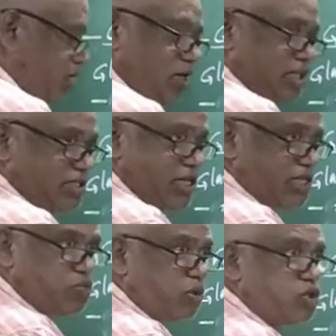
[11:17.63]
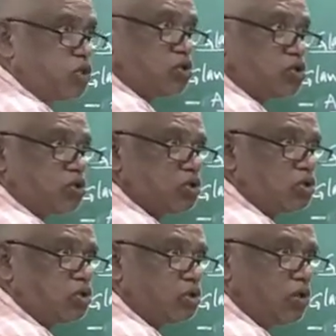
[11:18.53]
The cells produce
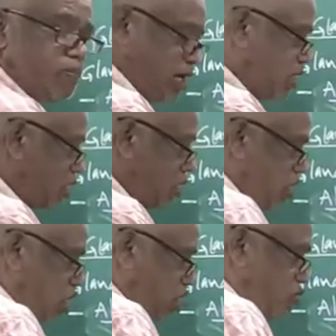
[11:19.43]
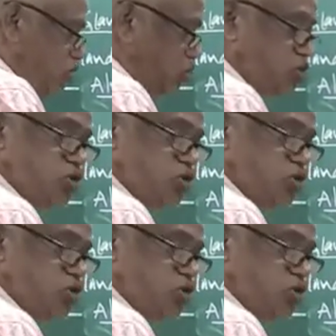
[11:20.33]
milk, which is